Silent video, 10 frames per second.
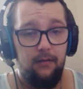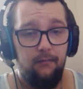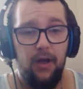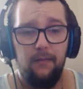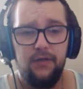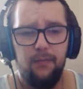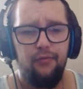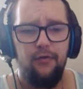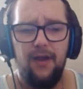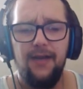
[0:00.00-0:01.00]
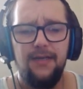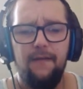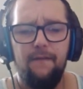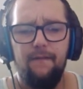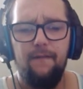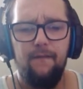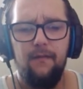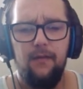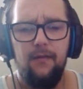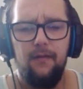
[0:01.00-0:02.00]
But I'm surprised that
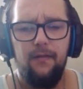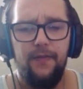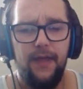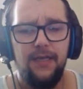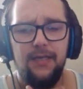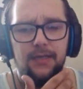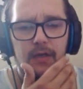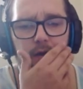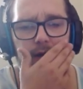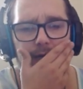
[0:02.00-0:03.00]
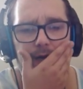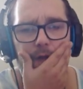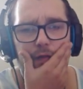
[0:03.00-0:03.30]
this has only got